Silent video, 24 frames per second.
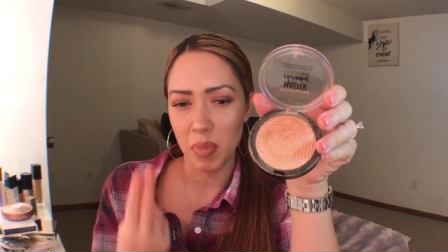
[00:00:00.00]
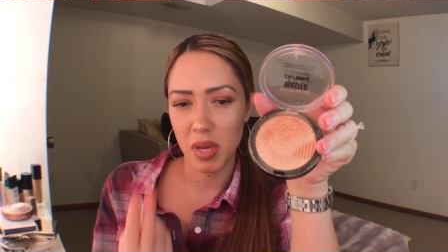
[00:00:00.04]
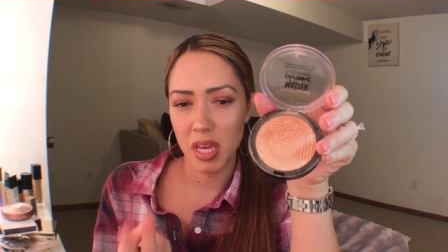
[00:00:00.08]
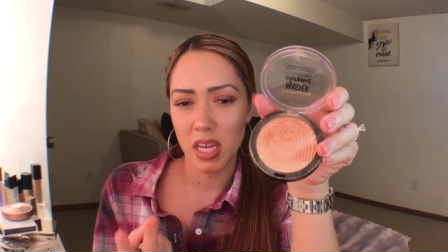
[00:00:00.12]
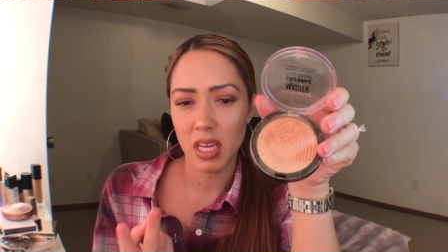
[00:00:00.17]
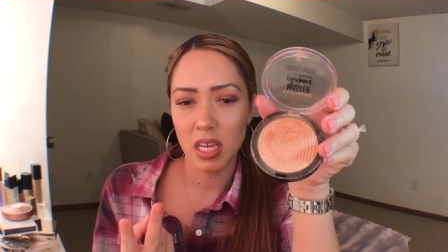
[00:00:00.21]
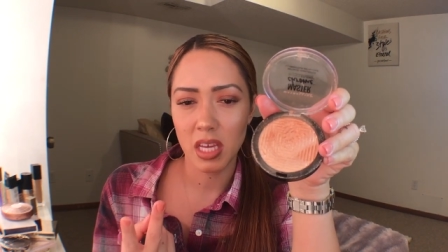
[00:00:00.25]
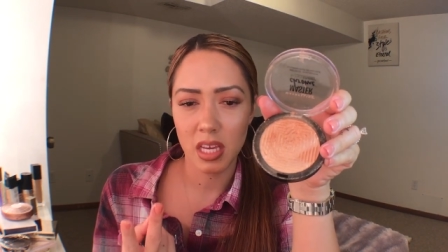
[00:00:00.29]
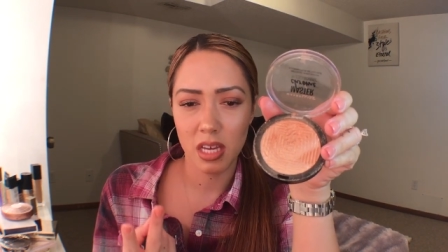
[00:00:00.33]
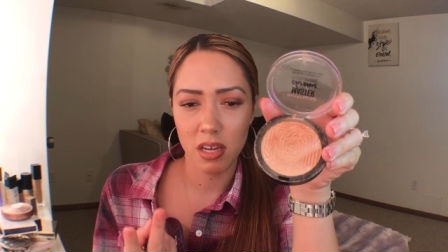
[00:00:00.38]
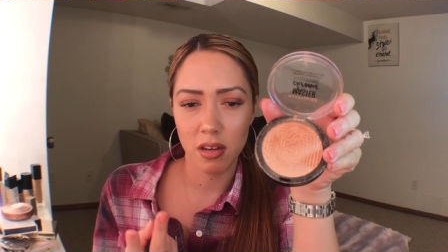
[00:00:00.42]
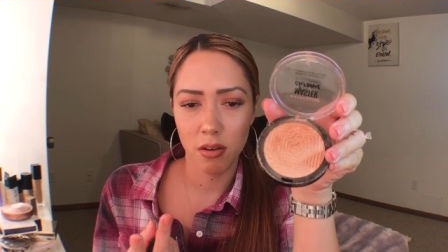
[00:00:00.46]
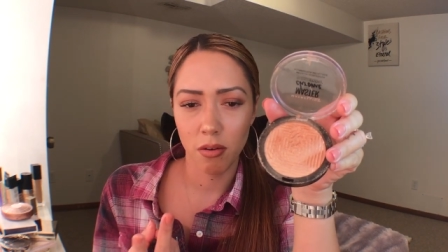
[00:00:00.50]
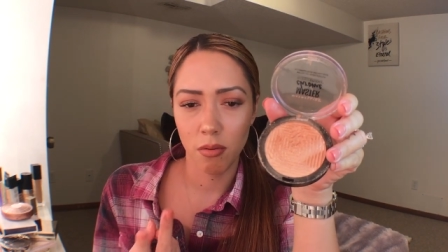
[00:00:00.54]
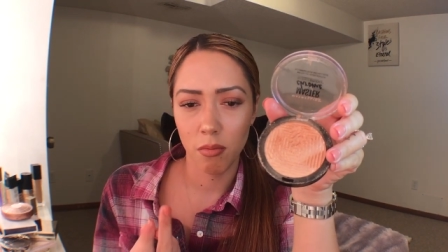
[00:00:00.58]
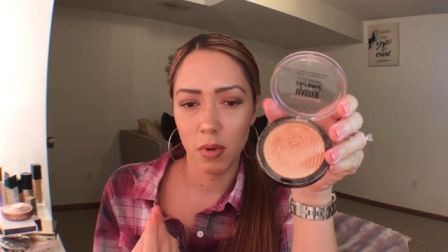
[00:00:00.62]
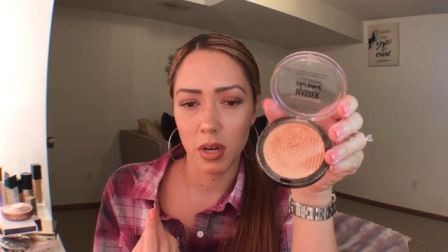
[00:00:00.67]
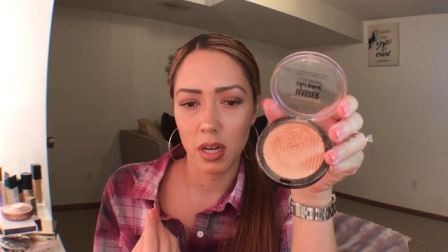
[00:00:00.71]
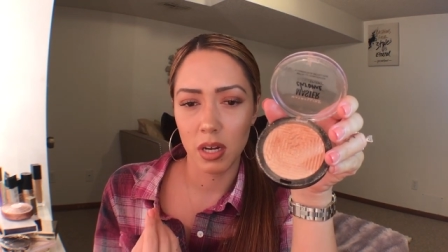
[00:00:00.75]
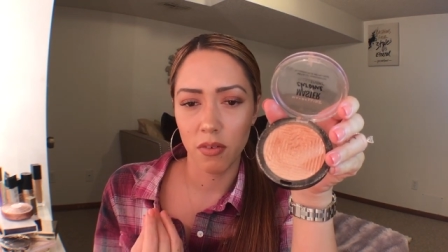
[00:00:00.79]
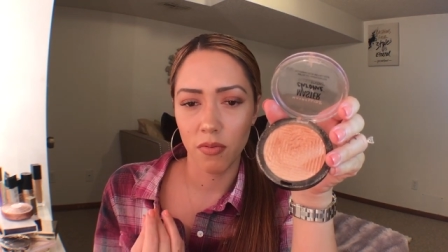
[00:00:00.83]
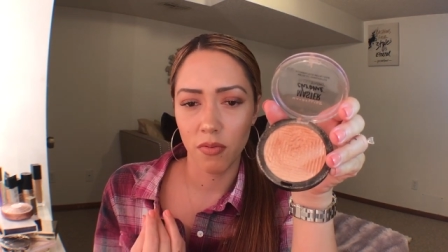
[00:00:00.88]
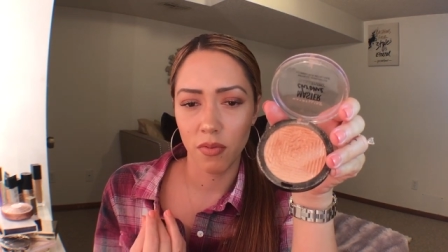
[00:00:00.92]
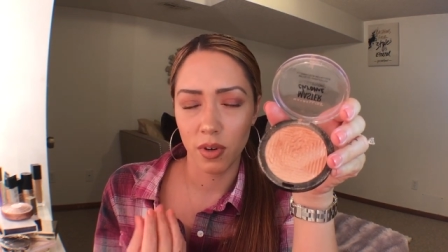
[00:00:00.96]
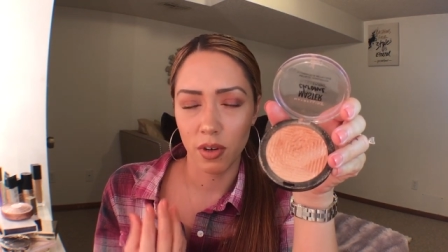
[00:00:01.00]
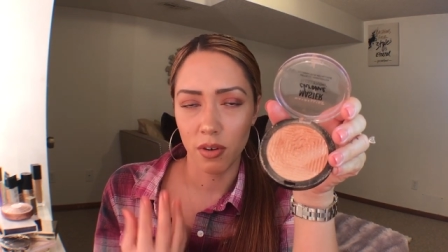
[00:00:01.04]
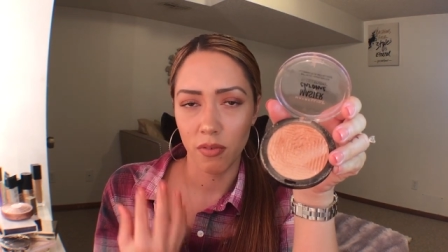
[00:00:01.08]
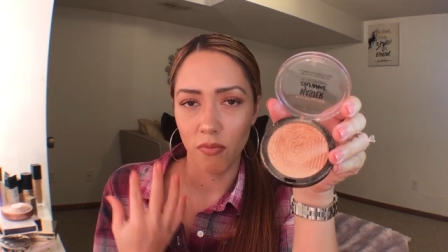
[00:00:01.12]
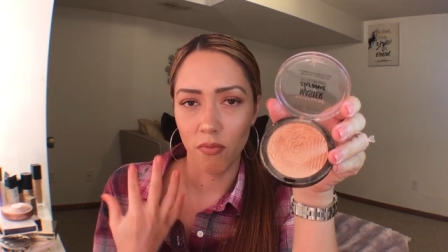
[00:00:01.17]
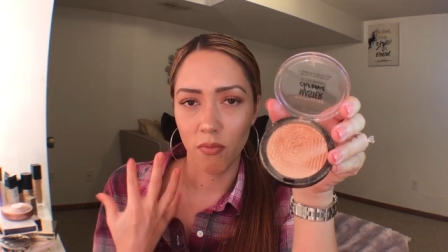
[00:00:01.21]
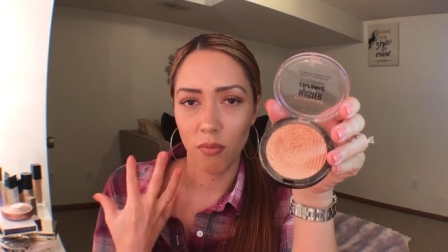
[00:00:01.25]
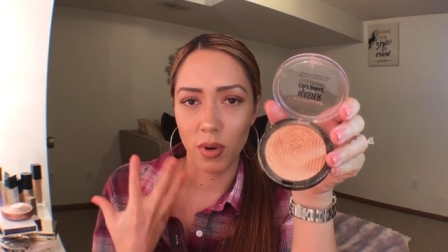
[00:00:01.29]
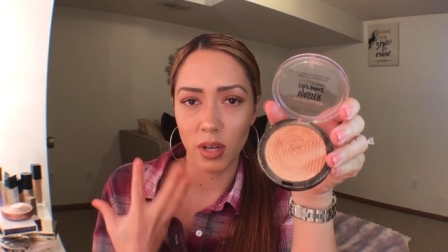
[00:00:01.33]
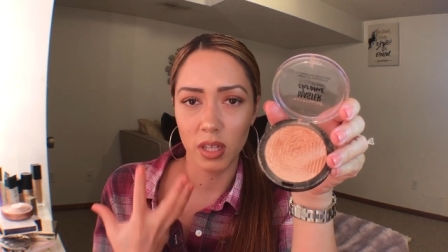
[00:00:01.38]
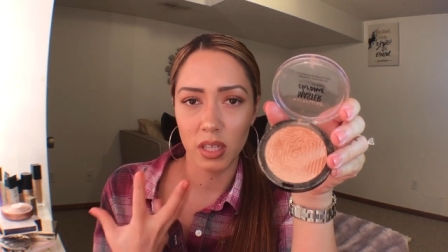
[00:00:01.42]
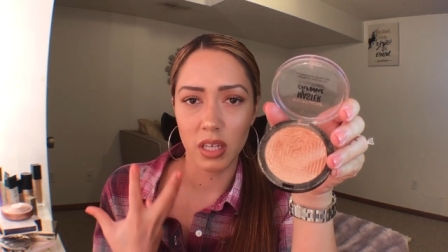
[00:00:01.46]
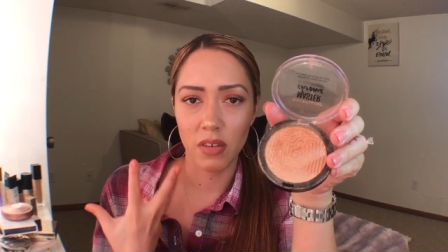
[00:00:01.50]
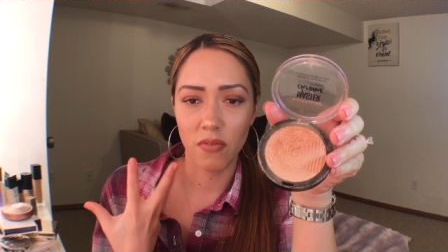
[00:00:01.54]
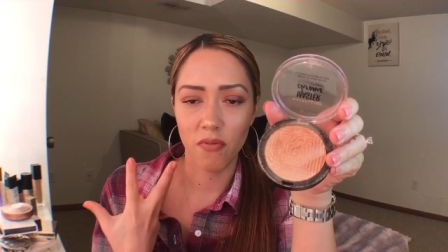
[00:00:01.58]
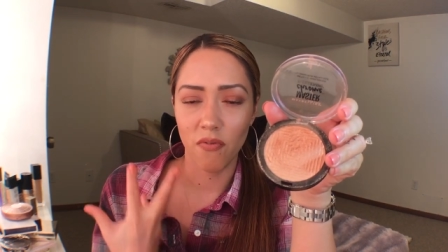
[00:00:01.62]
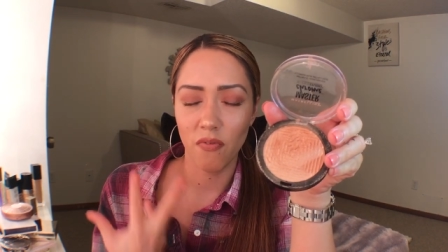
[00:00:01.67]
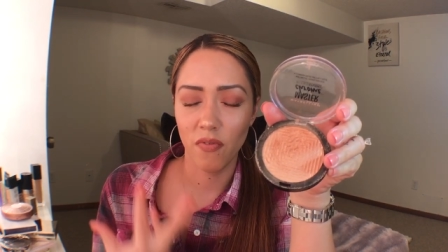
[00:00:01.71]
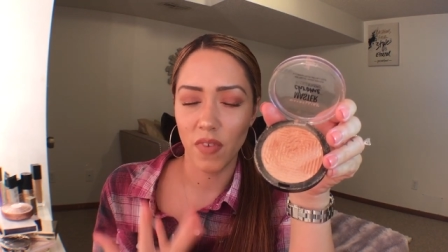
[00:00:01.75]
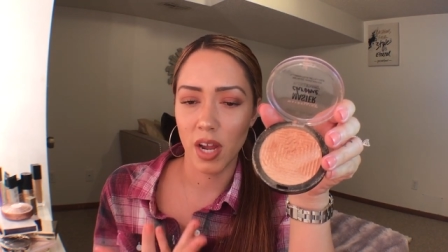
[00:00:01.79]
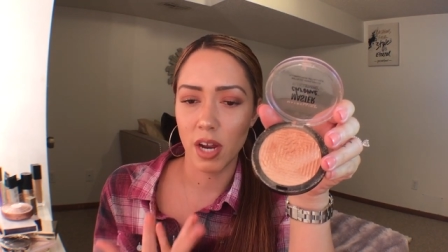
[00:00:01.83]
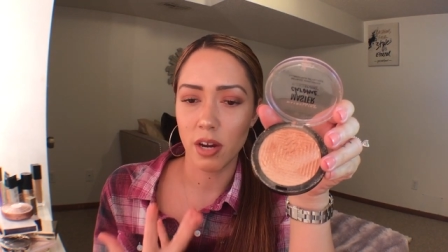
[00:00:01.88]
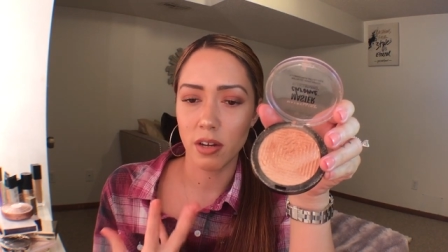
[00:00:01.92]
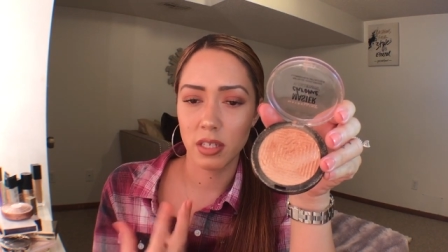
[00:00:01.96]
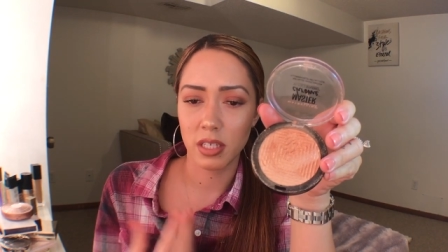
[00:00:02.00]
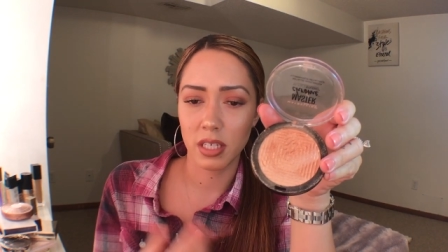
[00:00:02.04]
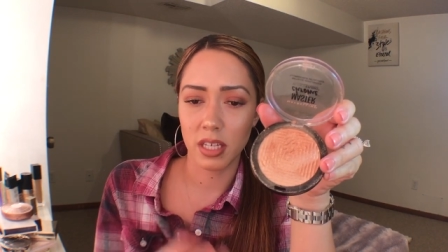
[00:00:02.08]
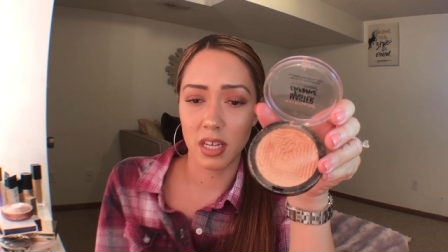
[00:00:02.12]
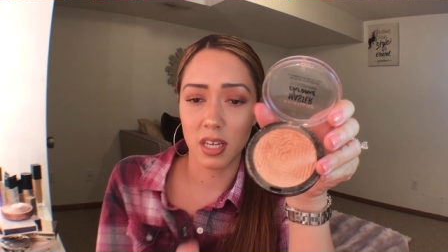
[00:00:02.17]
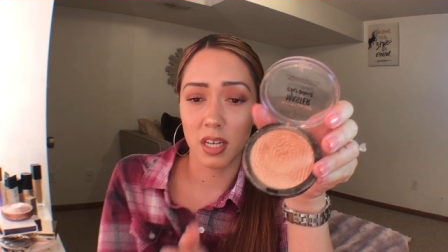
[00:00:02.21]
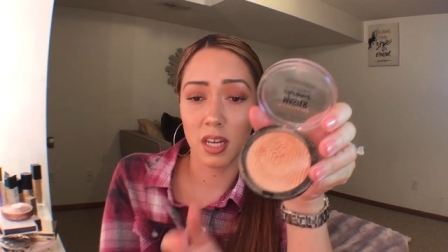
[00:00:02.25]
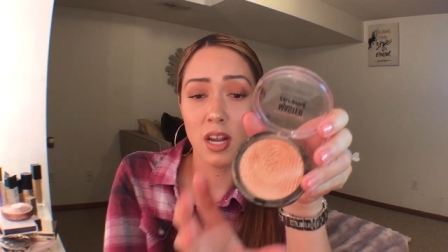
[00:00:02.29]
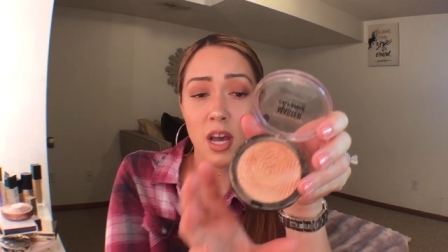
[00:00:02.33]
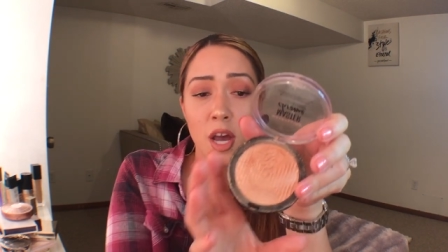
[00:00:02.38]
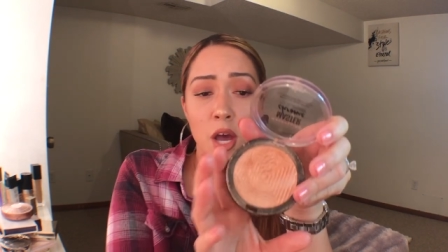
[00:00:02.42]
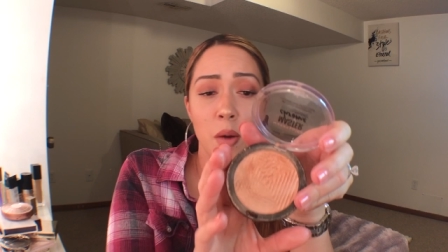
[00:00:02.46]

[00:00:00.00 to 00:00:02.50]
pinkier one for really fair skin.